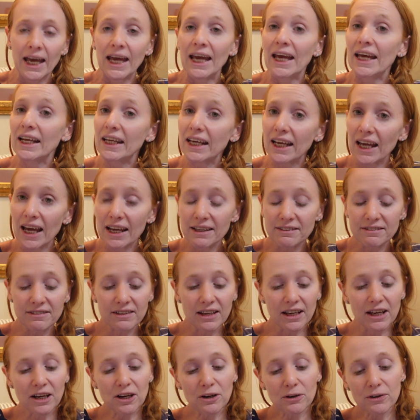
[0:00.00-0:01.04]
any case,
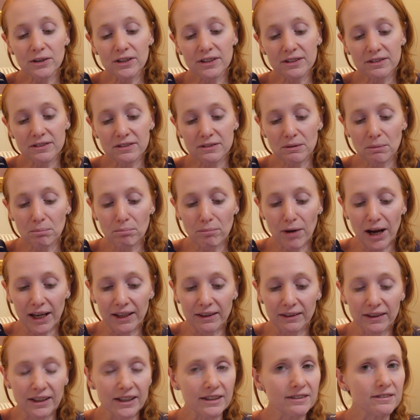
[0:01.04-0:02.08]
here is my
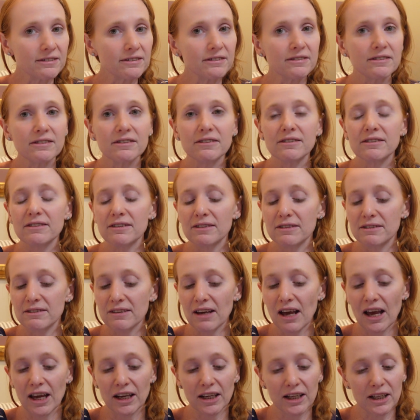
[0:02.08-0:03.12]
list. This is
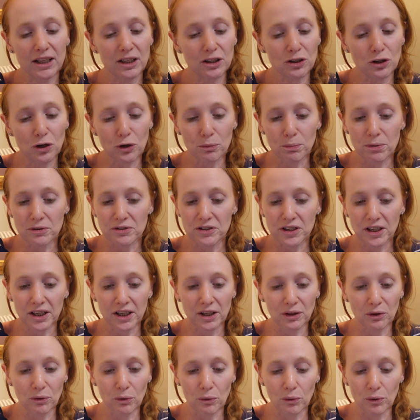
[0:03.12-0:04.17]
kind of in no
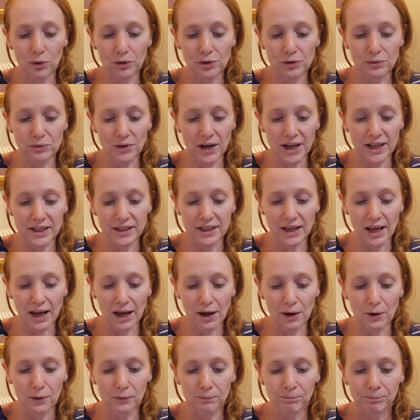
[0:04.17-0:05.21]
particular order right
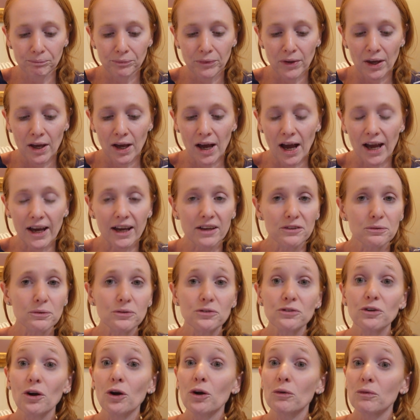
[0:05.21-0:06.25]
now. I guess we'll
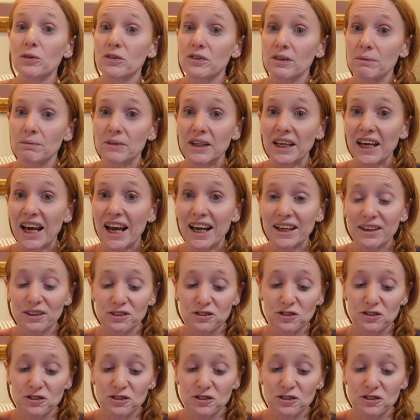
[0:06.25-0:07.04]
start out with something kind of